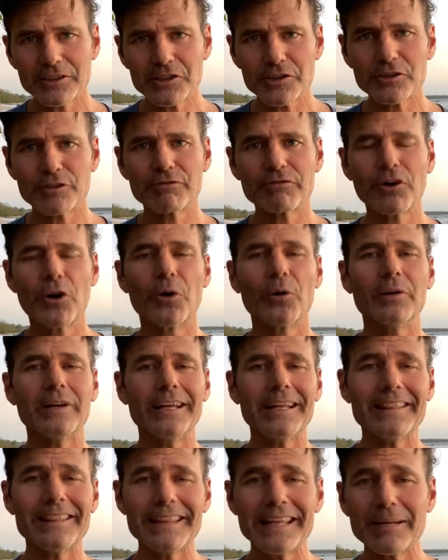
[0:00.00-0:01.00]
their phone
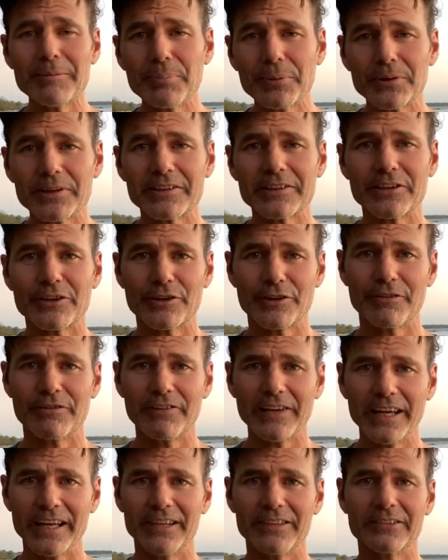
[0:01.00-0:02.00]
and then put it to their
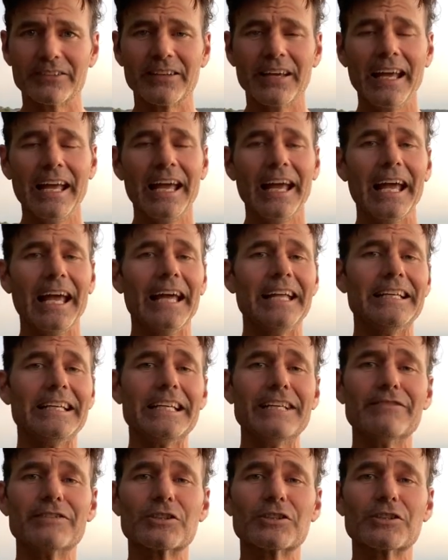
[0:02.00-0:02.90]
face. And even